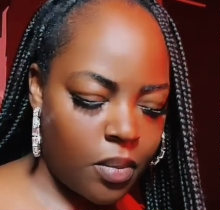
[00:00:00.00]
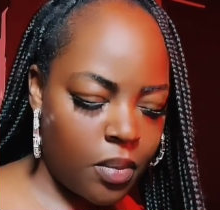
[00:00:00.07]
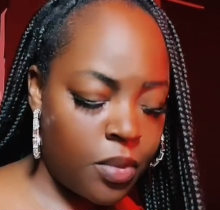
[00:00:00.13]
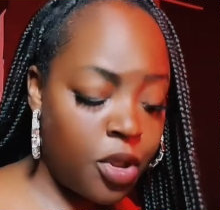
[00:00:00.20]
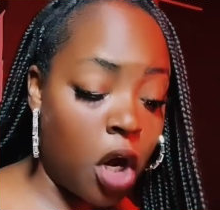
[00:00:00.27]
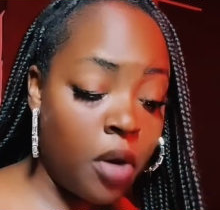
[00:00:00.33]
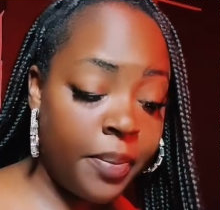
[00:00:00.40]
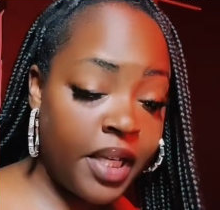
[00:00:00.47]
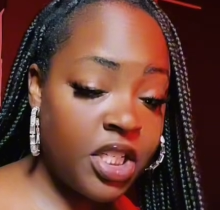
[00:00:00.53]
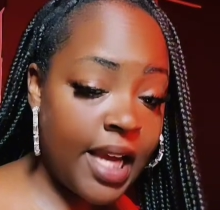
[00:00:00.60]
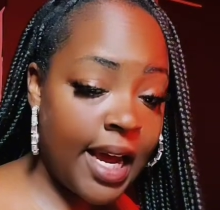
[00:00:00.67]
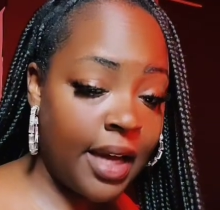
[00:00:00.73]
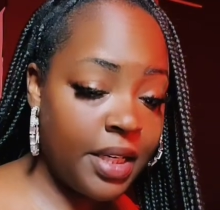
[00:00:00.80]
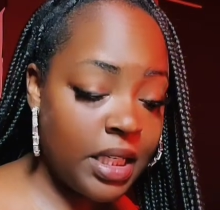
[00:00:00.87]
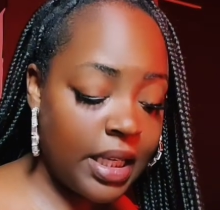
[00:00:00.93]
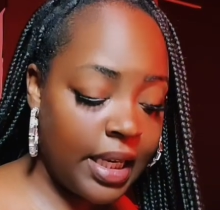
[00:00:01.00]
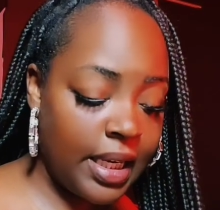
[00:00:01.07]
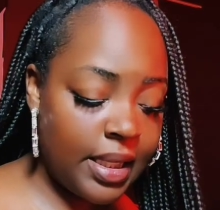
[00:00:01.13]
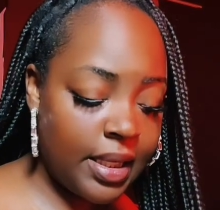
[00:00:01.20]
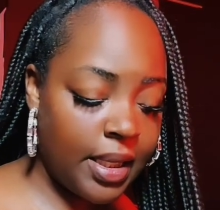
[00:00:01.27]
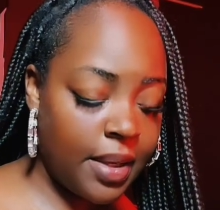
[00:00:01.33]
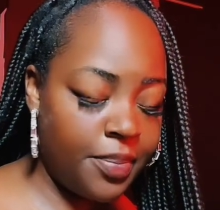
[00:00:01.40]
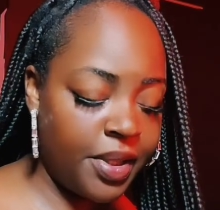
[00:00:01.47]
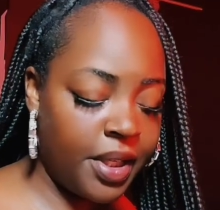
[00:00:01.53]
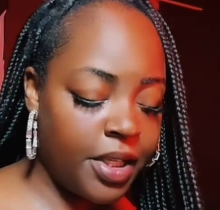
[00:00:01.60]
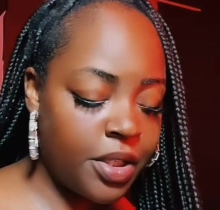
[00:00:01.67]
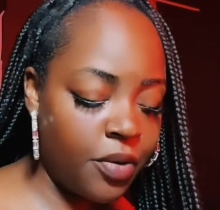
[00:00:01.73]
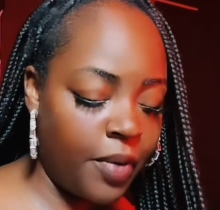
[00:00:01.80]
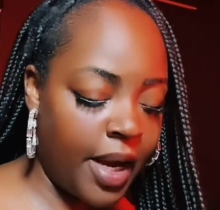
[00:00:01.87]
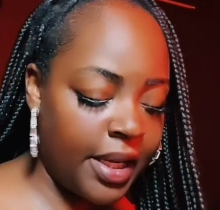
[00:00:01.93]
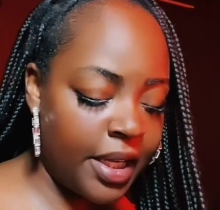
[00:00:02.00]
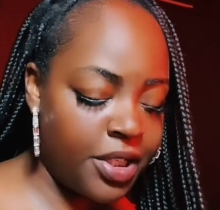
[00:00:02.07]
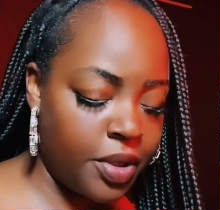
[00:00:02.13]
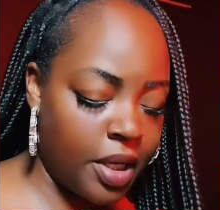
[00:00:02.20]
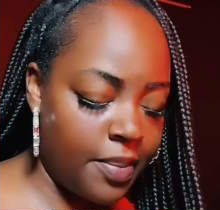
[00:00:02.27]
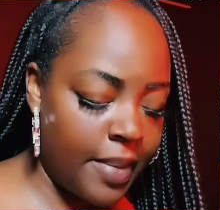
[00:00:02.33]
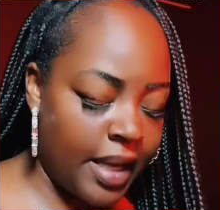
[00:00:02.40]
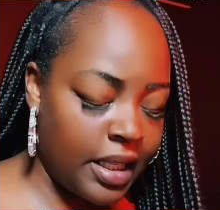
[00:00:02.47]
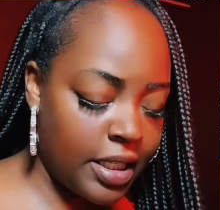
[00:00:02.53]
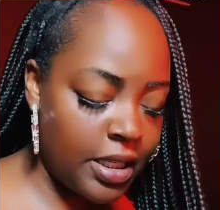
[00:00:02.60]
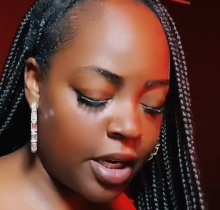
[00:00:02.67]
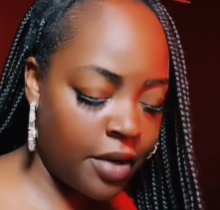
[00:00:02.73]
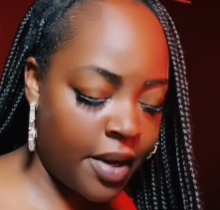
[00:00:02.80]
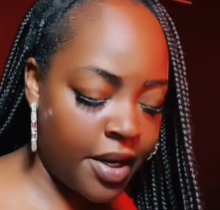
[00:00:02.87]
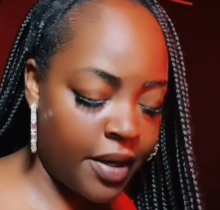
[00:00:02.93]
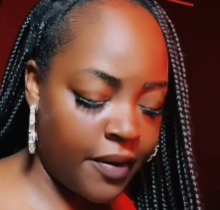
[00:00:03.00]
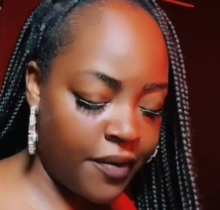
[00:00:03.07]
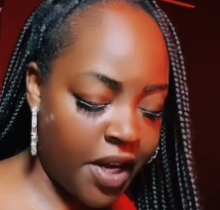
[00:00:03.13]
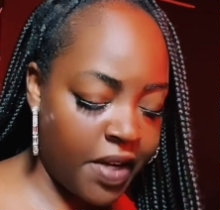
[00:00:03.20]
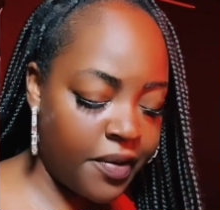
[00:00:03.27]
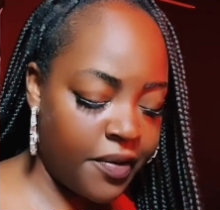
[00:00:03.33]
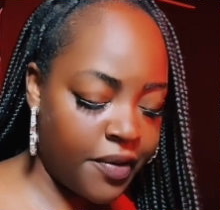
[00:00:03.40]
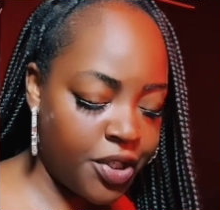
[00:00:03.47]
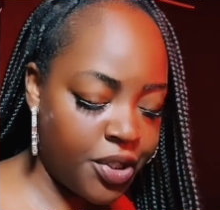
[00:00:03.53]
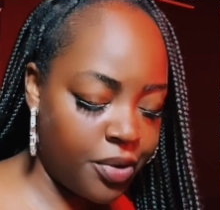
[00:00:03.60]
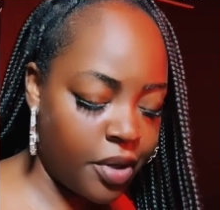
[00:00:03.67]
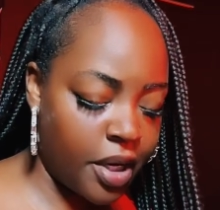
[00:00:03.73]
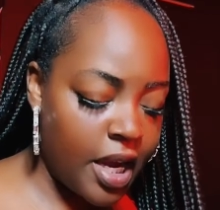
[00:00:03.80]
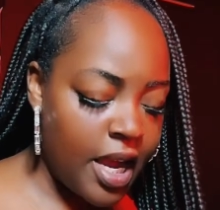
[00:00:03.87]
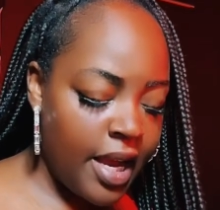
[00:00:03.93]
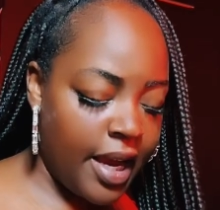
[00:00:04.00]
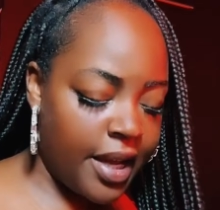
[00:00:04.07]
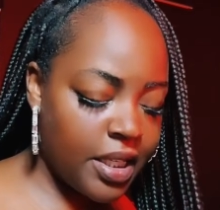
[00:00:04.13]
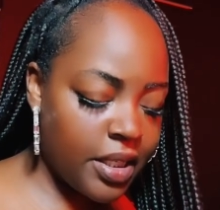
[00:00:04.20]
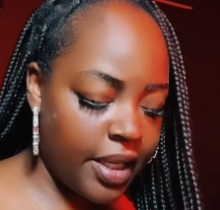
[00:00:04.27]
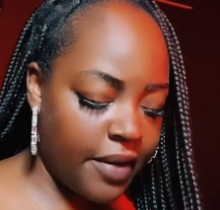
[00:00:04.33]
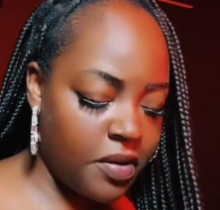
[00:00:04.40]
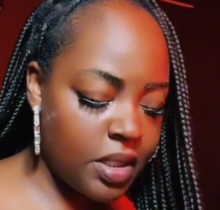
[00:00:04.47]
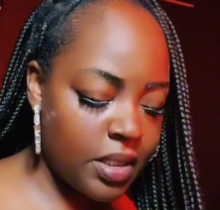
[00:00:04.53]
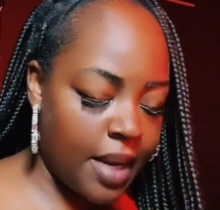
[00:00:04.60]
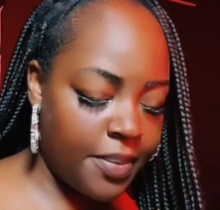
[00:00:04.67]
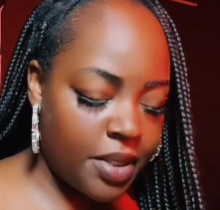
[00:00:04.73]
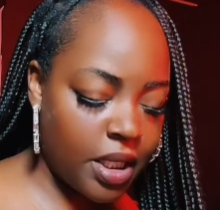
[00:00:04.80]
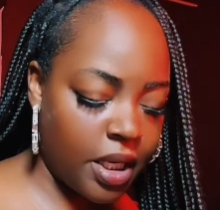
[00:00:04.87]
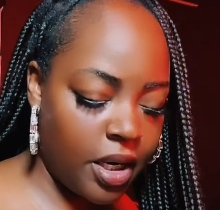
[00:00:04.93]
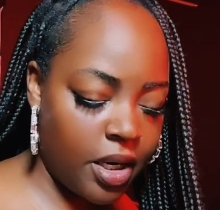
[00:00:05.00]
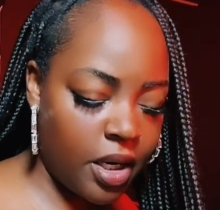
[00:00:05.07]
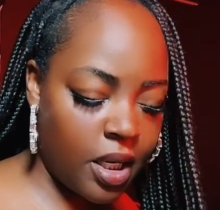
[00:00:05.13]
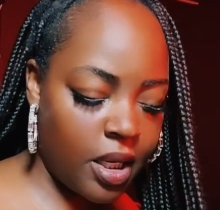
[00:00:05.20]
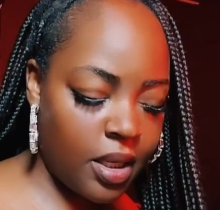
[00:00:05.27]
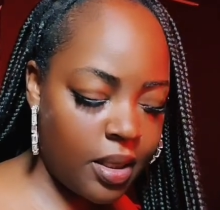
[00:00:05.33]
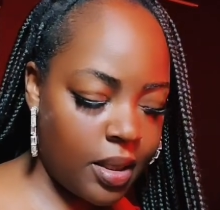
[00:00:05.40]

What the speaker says: Don't be childish either, but there's a way that you can make this turn around in your favor for sure, and it's gonna give you some type of security.